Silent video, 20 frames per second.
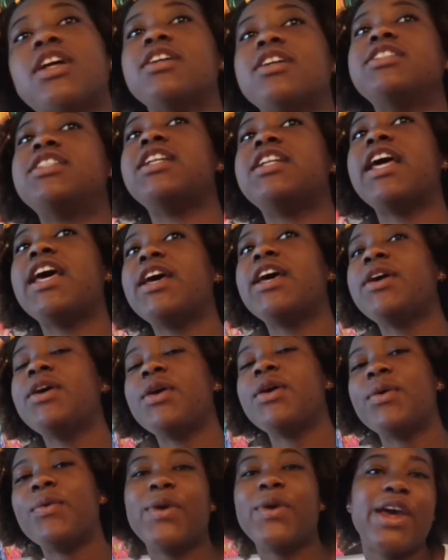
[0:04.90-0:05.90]
So today
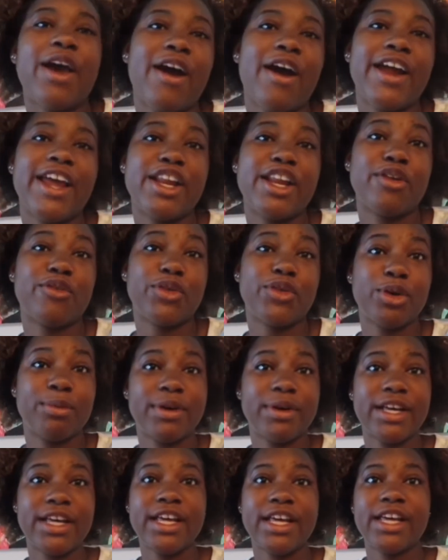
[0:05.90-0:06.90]
we are in
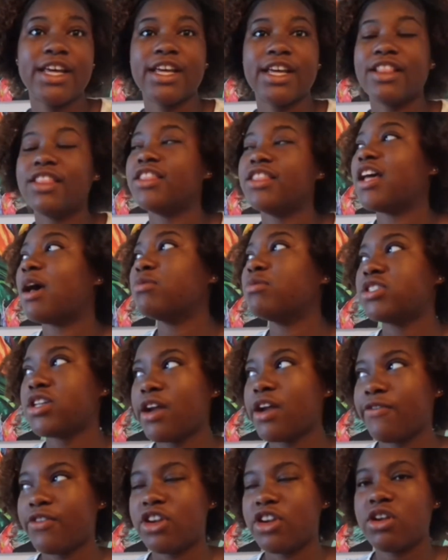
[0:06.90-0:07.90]
Aruba. I'm
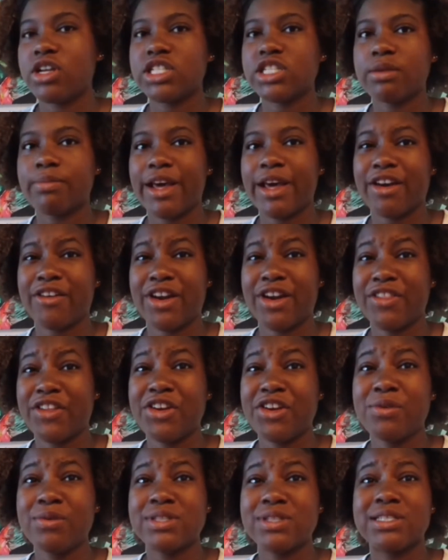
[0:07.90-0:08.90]
sorry for the noise in the background. They're
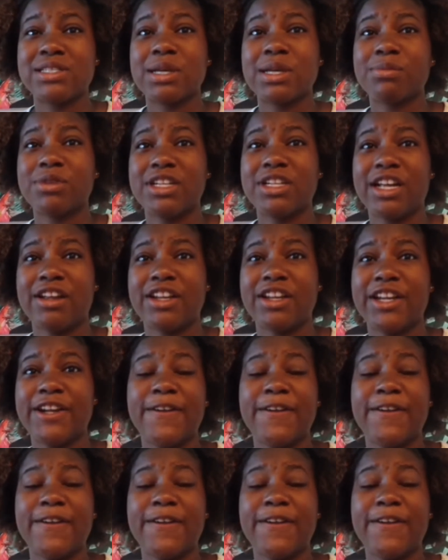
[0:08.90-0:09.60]
doing something down